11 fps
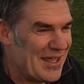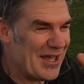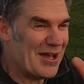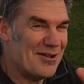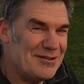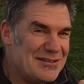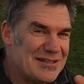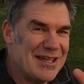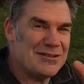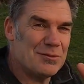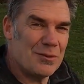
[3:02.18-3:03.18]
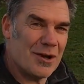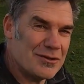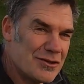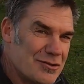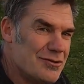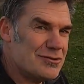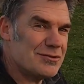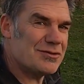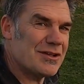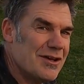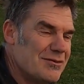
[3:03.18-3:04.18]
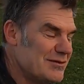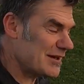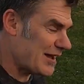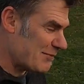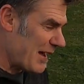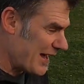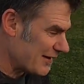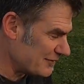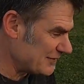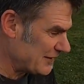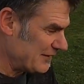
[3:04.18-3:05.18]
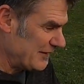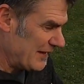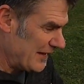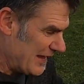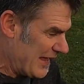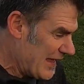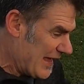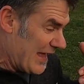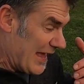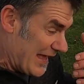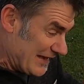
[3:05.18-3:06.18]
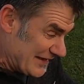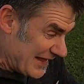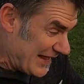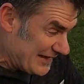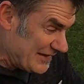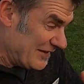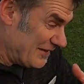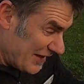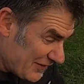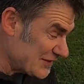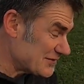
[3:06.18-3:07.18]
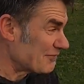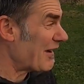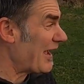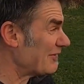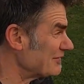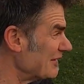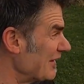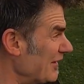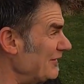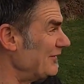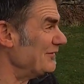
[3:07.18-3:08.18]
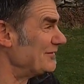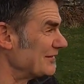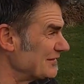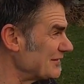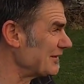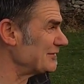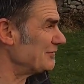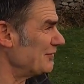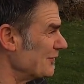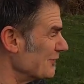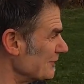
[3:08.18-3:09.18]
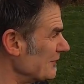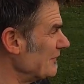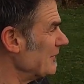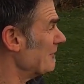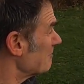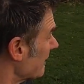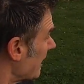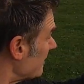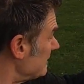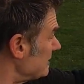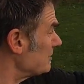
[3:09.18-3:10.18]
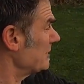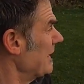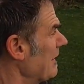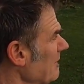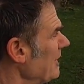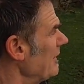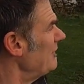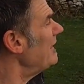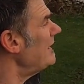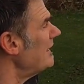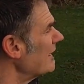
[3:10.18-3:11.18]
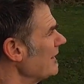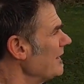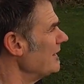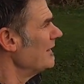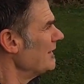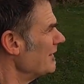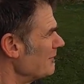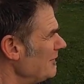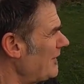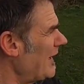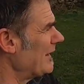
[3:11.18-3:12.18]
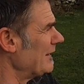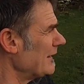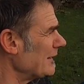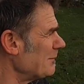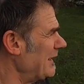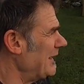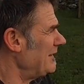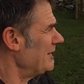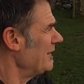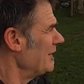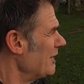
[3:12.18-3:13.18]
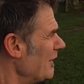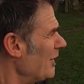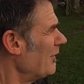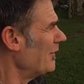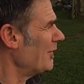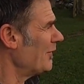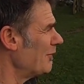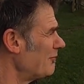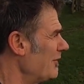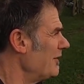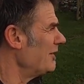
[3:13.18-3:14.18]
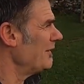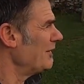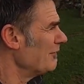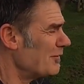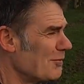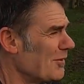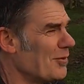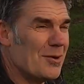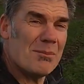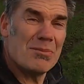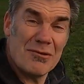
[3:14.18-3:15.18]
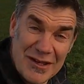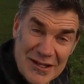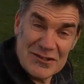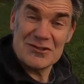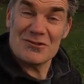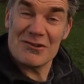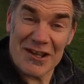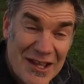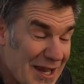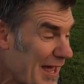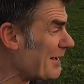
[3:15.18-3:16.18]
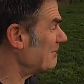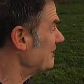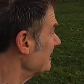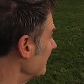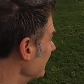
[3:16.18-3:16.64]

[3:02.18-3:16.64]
it only takes one crucial stone to come out and then the others around are loose and start to fall. And this is what's happened over here. We've had a little bit of what you might call a breach or a collapse.